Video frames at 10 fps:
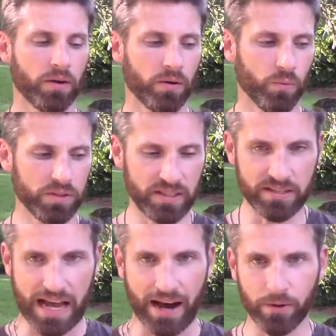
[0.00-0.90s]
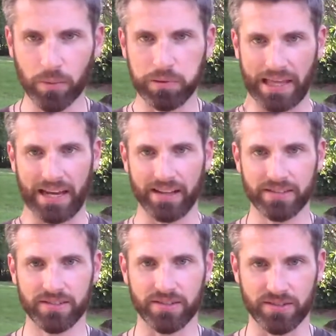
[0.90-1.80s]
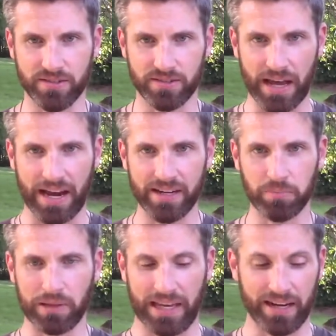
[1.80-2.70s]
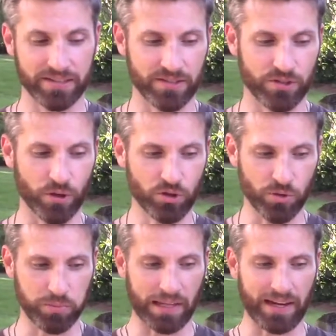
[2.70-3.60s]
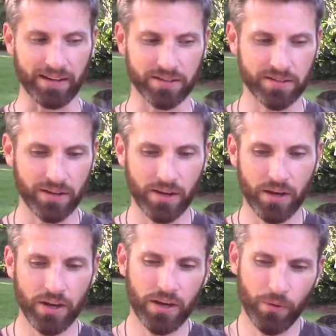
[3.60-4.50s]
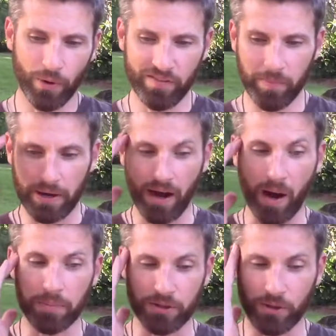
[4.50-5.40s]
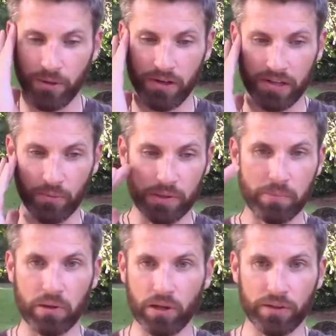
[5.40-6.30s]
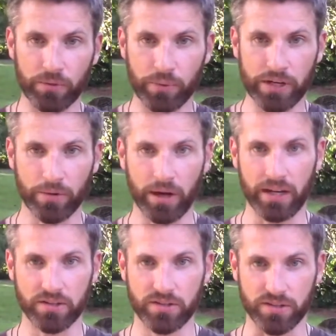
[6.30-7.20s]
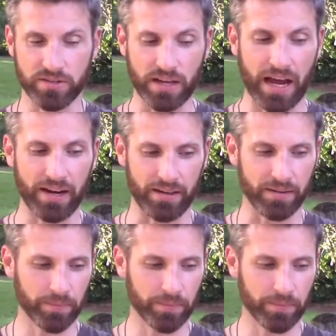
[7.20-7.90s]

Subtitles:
with these outer planets, the society planets, the social planets, we have a big opportunity to rebuild and rearrange society.